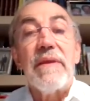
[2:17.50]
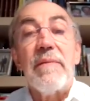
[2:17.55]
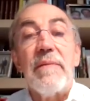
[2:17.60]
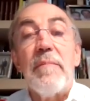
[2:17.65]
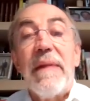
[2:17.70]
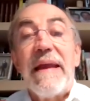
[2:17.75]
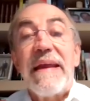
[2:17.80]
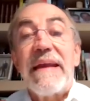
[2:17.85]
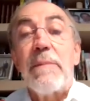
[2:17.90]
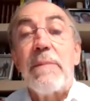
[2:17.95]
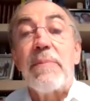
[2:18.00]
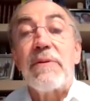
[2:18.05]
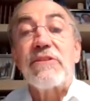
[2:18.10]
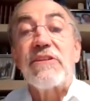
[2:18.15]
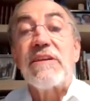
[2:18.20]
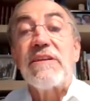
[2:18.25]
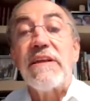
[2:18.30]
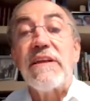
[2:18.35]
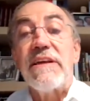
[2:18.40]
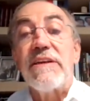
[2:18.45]
make a
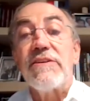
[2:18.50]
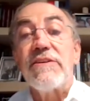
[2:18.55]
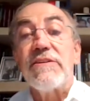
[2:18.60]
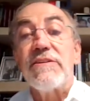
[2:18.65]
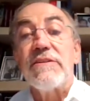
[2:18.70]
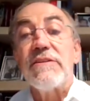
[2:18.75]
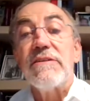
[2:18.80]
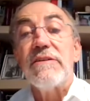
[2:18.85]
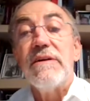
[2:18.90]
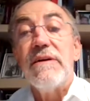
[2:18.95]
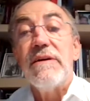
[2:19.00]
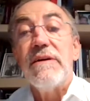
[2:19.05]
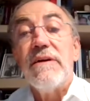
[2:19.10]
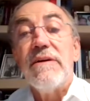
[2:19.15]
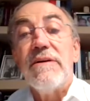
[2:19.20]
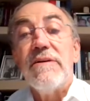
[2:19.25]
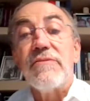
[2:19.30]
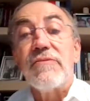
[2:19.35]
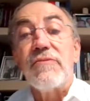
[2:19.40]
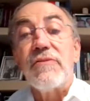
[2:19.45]
presentation
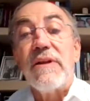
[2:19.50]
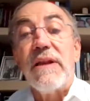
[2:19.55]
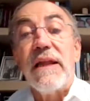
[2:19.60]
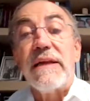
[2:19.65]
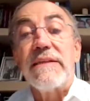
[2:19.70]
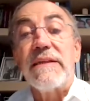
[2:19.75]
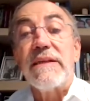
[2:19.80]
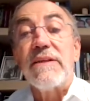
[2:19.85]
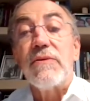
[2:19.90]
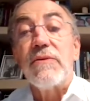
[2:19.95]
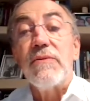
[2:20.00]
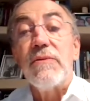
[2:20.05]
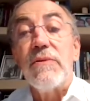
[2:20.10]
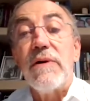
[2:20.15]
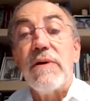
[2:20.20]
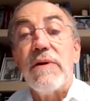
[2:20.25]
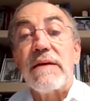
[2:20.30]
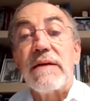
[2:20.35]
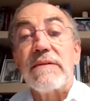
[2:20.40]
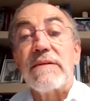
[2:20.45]
related
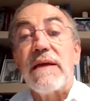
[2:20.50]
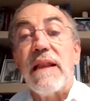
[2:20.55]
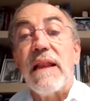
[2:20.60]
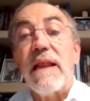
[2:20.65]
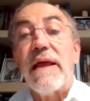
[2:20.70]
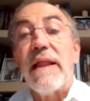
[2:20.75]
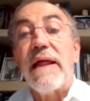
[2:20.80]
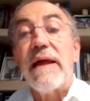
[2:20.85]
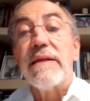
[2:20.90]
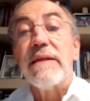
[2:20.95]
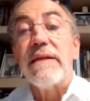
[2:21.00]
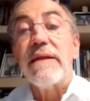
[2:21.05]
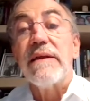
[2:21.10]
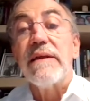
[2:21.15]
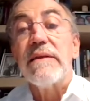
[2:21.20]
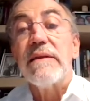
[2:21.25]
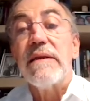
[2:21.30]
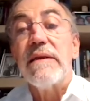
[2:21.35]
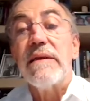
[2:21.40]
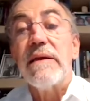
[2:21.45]
to
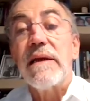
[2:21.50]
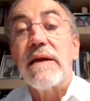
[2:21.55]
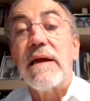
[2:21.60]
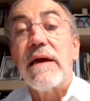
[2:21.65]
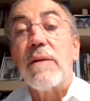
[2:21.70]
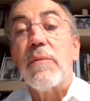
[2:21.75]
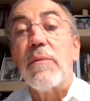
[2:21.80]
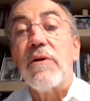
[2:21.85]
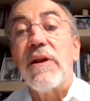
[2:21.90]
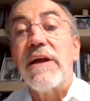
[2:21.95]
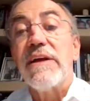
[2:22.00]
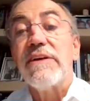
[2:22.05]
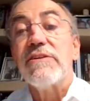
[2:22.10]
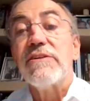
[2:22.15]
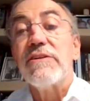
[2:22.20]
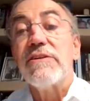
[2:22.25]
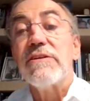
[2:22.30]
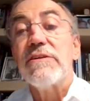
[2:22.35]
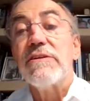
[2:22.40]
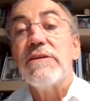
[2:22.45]
accelerated
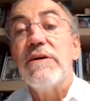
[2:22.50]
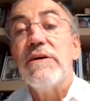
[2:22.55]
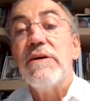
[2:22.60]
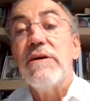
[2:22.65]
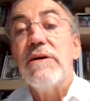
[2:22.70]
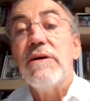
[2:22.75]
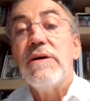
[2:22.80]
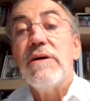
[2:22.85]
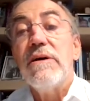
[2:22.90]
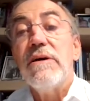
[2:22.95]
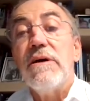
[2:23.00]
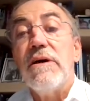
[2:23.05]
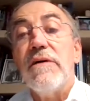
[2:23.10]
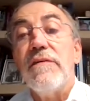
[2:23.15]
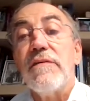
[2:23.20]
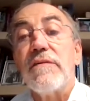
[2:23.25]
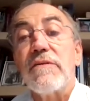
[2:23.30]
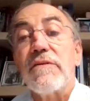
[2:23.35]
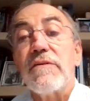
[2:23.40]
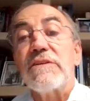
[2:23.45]
carbonation of
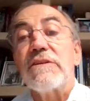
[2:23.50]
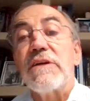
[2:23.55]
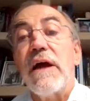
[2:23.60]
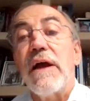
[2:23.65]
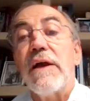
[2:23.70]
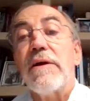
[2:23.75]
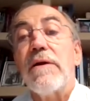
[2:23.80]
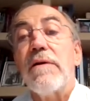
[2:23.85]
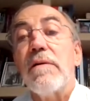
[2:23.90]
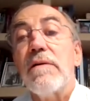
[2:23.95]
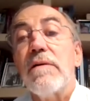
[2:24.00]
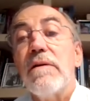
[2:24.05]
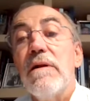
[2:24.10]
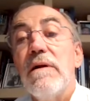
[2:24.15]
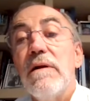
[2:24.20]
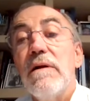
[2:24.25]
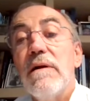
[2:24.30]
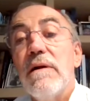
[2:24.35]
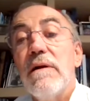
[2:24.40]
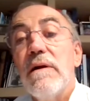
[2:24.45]
recycled
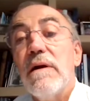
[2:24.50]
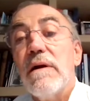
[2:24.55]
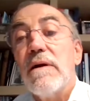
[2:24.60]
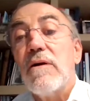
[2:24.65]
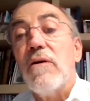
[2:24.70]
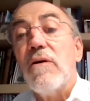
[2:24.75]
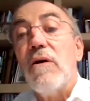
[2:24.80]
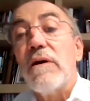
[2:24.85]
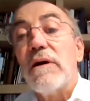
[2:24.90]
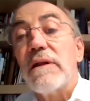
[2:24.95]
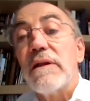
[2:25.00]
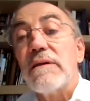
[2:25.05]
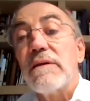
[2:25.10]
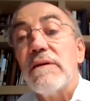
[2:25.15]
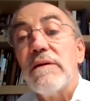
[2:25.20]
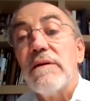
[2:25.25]
concrete